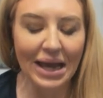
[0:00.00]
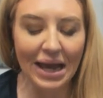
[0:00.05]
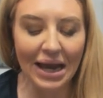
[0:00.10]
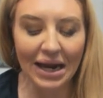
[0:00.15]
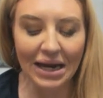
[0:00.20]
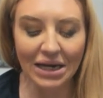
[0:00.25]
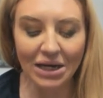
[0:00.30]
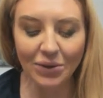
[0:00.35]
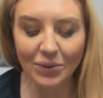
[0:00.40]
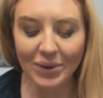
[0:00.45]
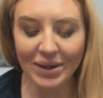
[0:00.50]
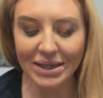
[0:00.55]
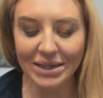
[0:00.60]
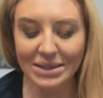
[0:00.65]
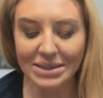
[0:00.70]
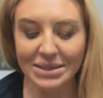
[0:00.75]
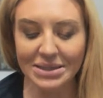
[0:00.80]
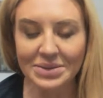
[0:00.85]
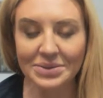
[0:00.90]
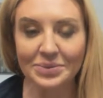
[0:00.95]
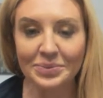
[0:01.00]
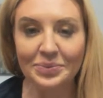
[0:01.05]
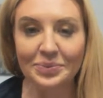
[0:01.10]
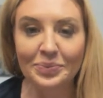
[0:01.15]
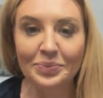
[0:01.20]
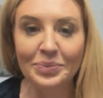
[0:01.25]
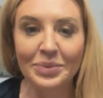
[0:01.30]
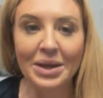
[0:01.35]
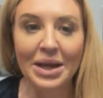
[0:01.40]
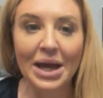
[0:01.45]
Anyways,
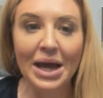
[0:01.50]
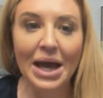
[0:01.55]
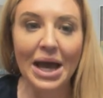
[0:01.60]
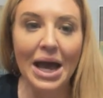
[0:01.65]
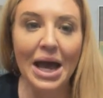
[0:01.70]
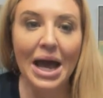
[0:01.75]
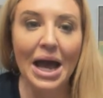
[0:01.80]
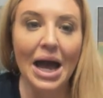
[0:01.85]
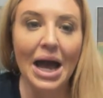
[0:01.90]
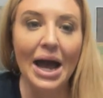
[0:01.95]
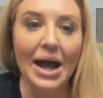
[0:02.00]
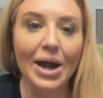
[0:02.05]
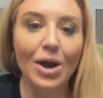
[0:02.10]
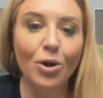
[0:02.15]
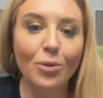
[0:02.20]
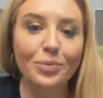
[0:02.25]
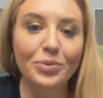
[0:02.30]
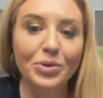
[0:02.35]
I hope